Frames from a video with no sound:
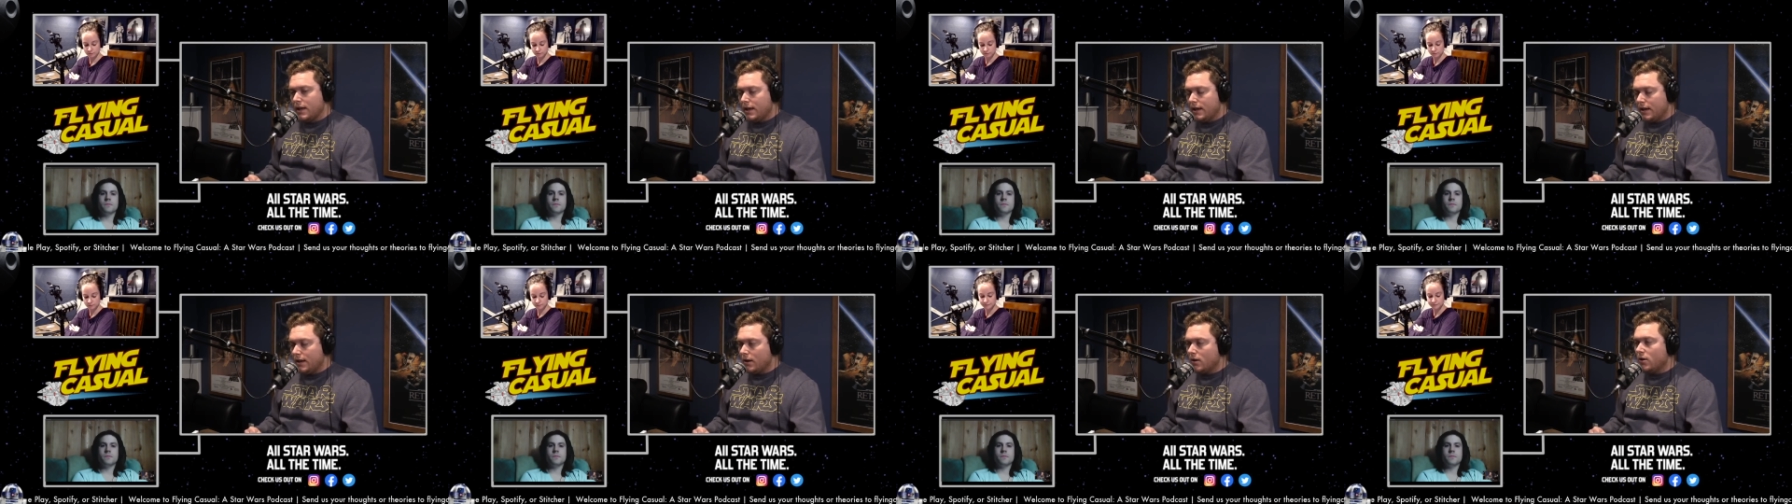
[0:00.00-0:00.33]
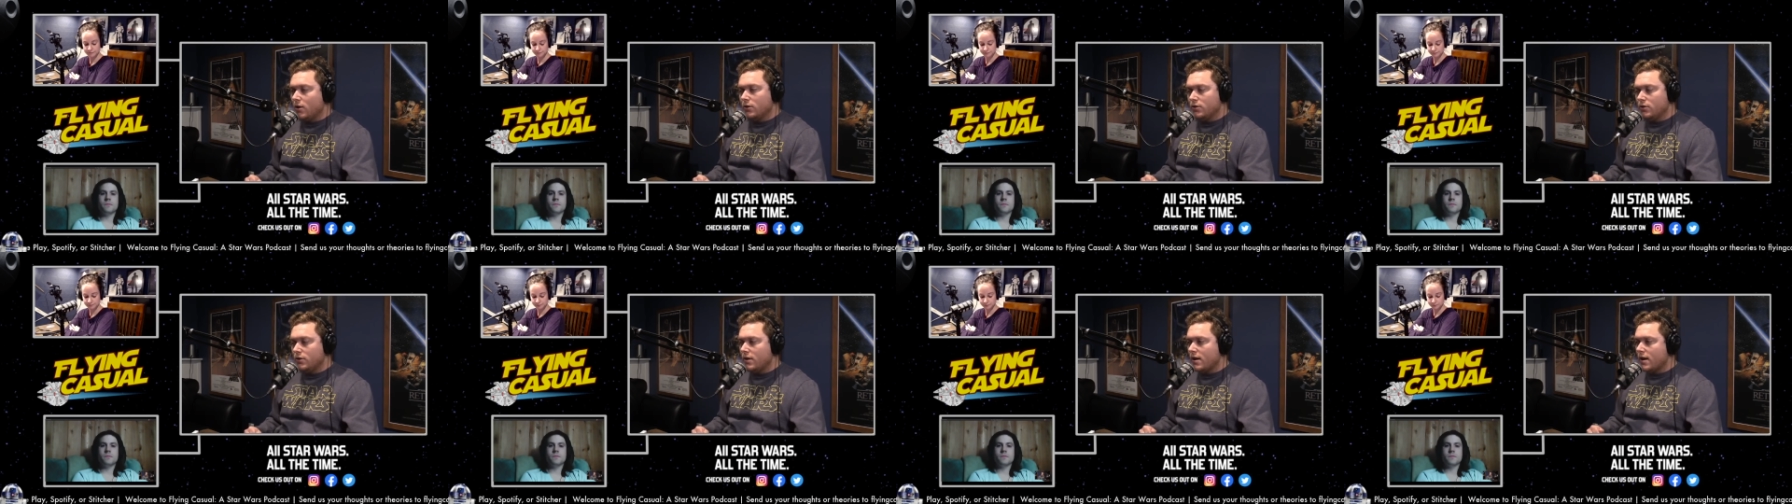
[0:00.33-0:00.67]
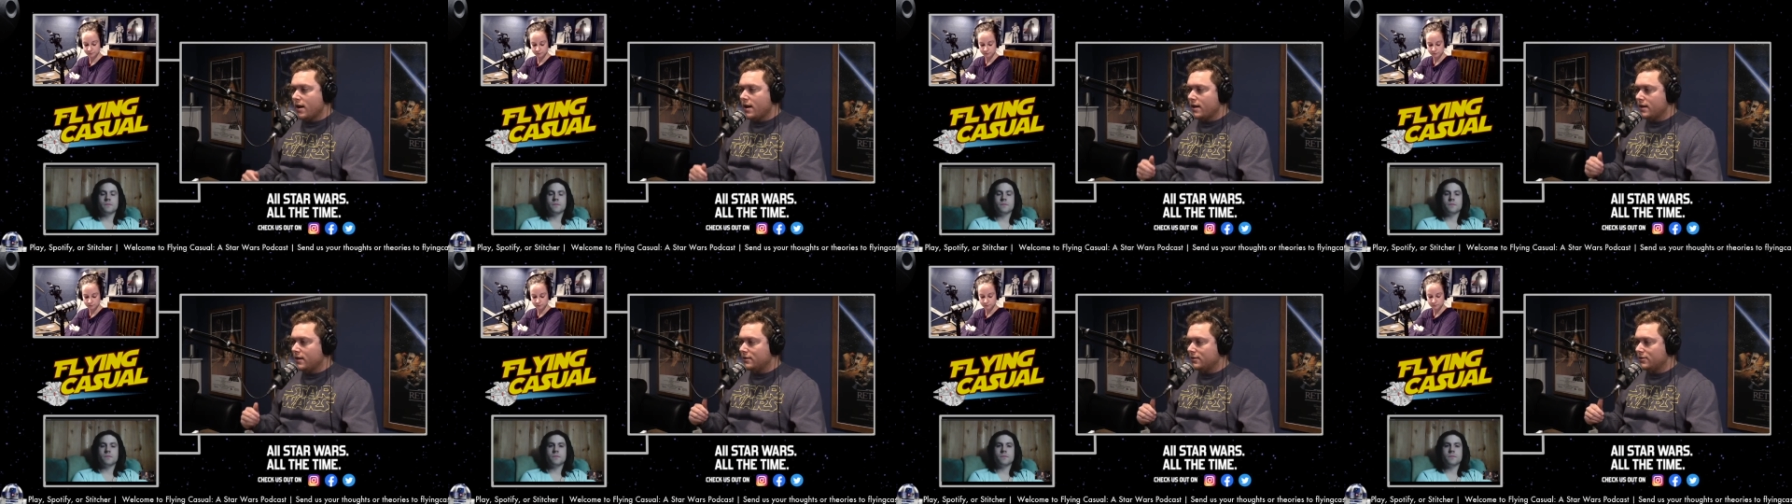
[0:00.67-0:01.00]
and all you
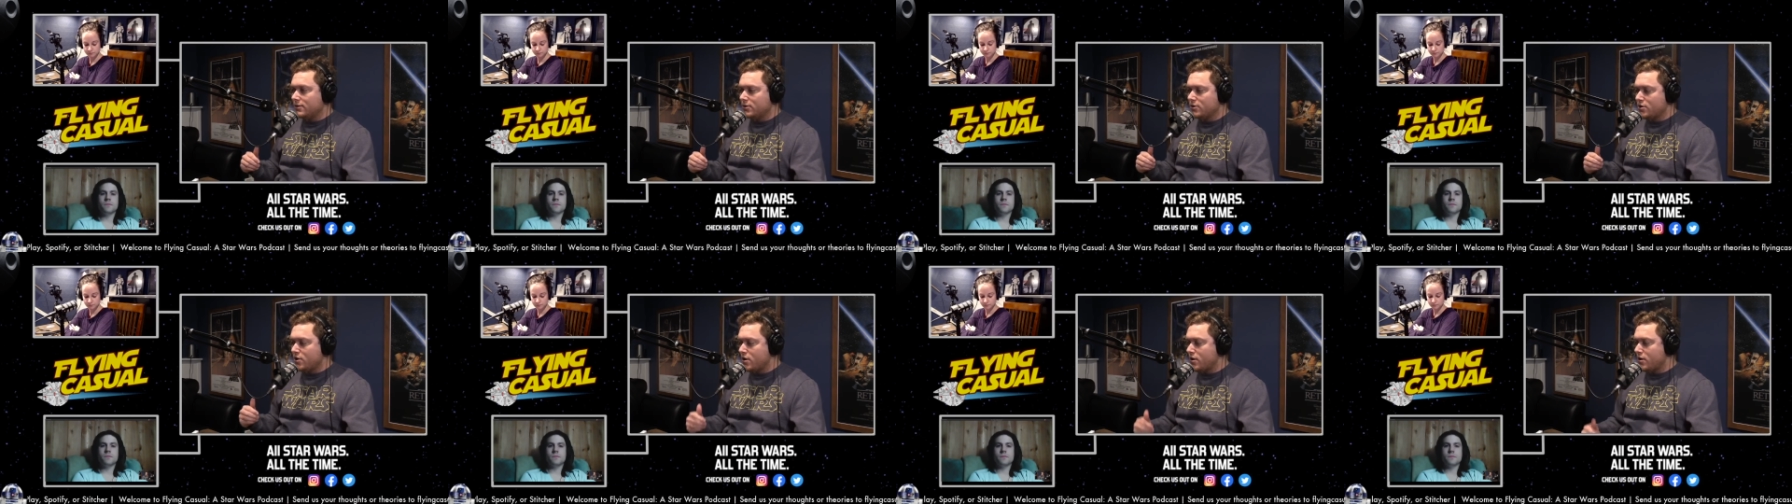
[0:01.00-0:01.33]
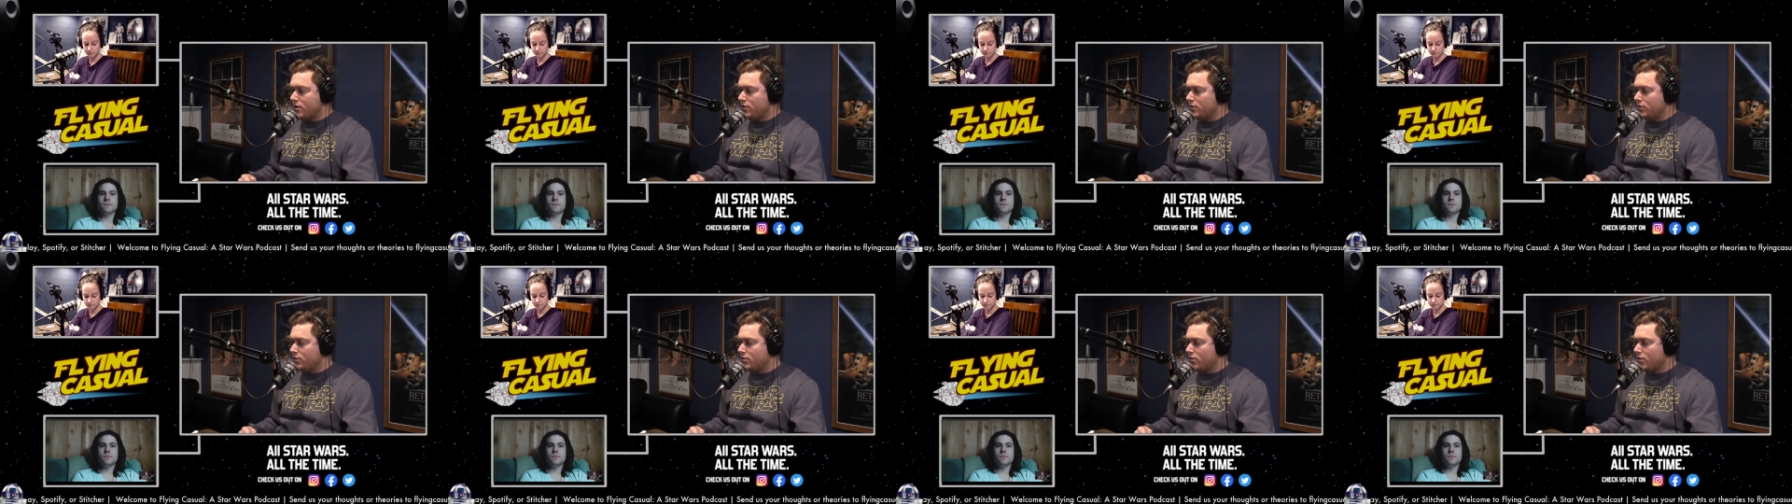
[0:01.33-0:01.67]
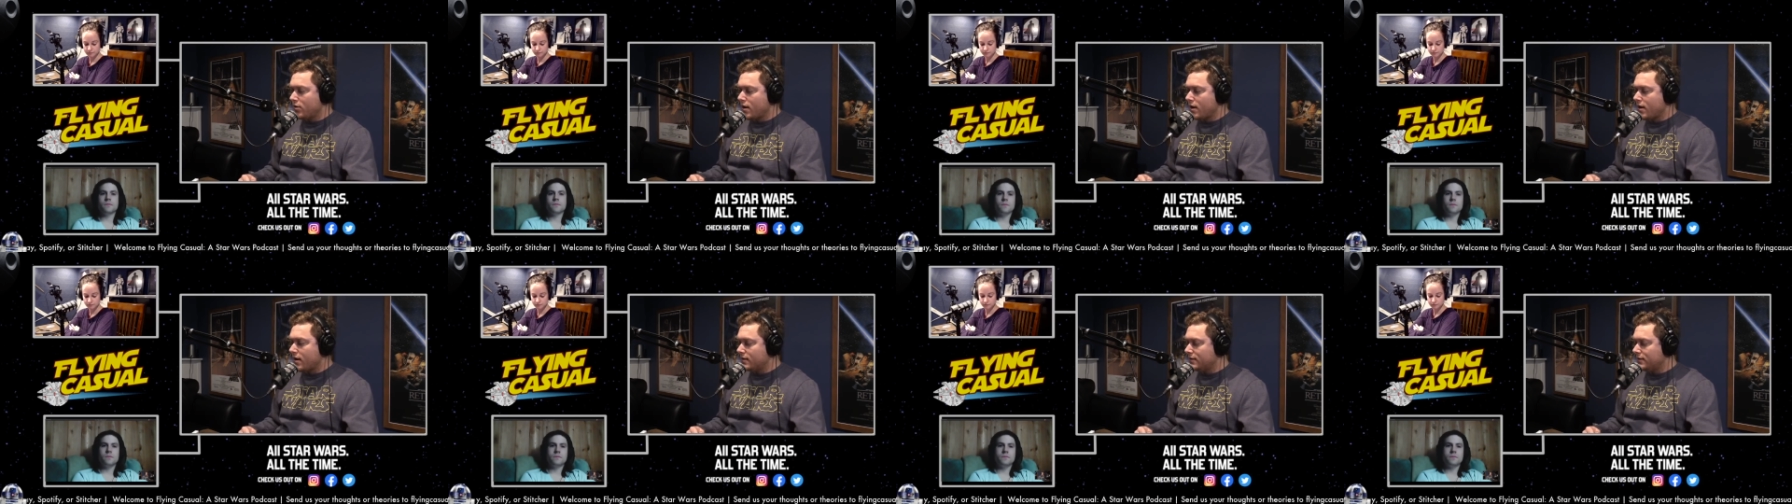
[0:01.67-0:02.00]
guys sharing your
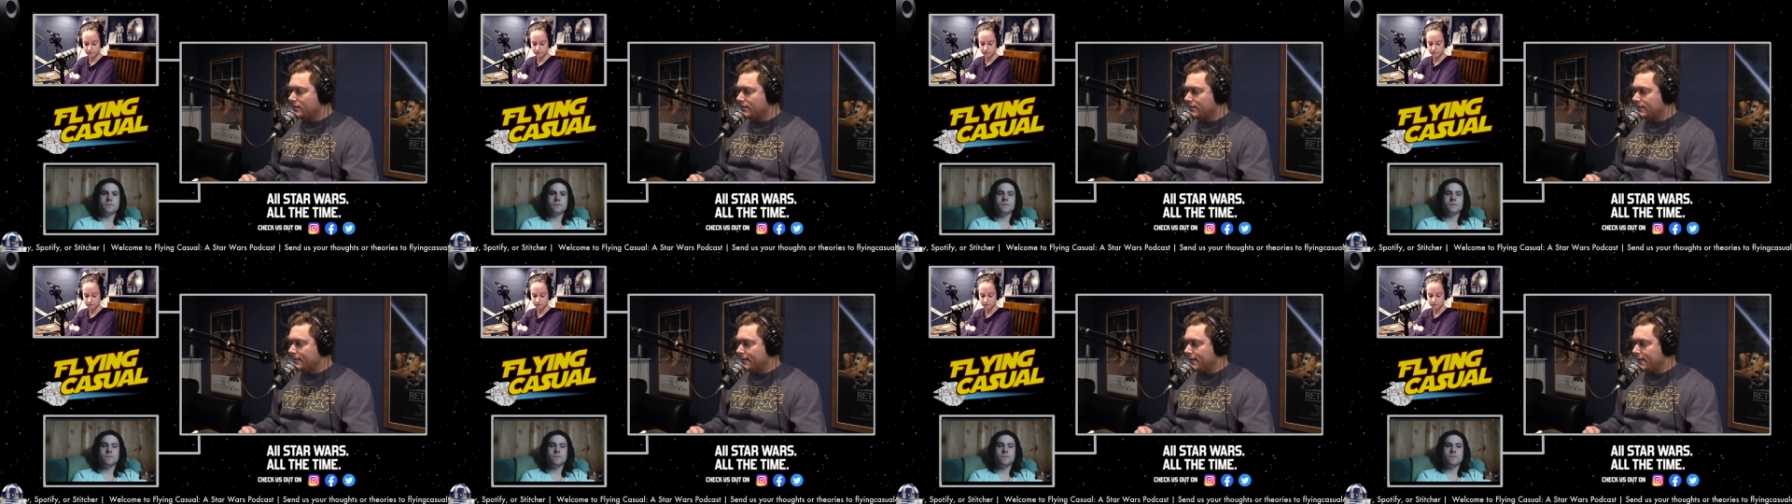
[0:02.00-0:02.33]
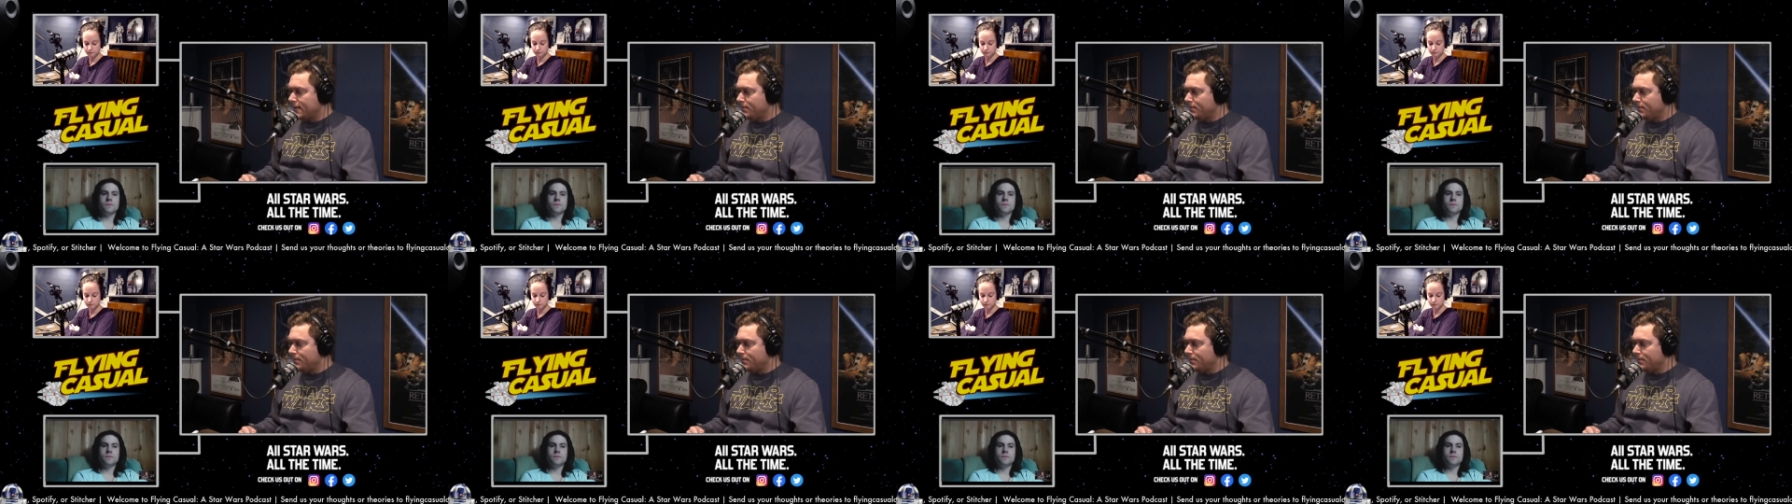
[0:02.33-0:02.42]
thoughts,